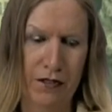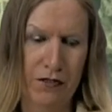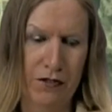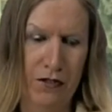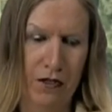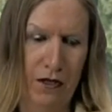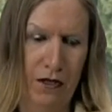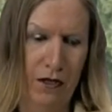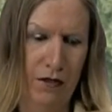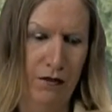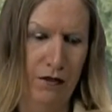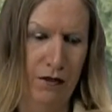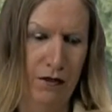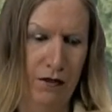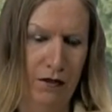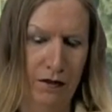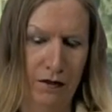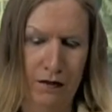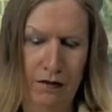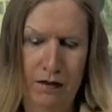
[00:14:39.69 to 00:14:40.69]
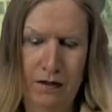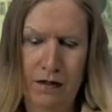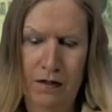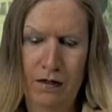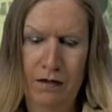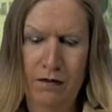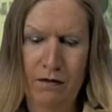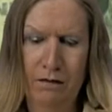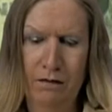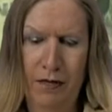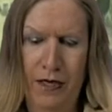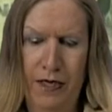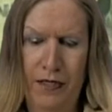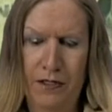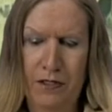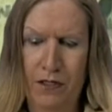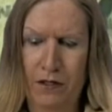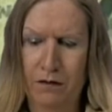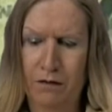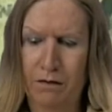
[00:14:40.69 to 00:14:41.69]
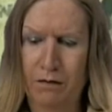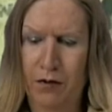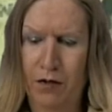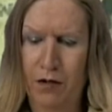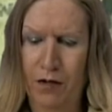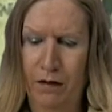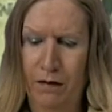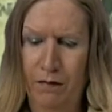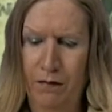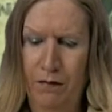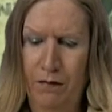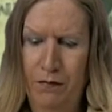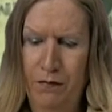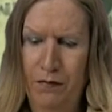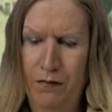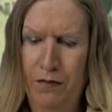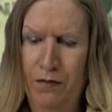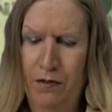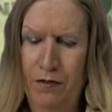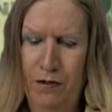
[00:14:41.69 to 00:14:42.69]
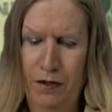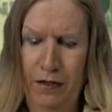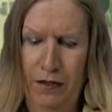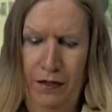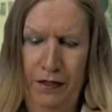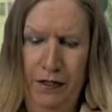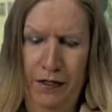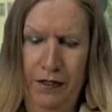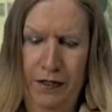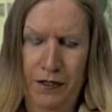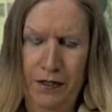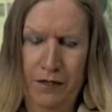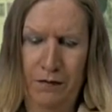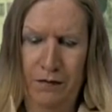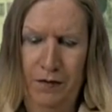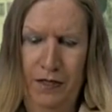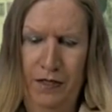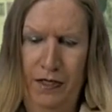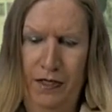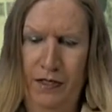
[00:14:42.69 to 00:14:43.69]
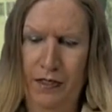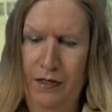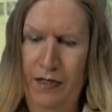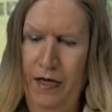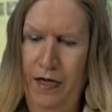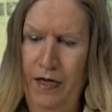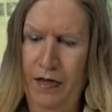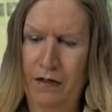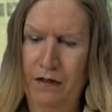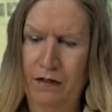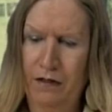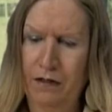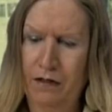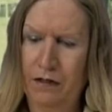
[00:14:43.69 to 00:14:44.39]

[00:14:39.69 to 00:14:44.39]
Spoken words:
It's called the magic bullet theory or something like that.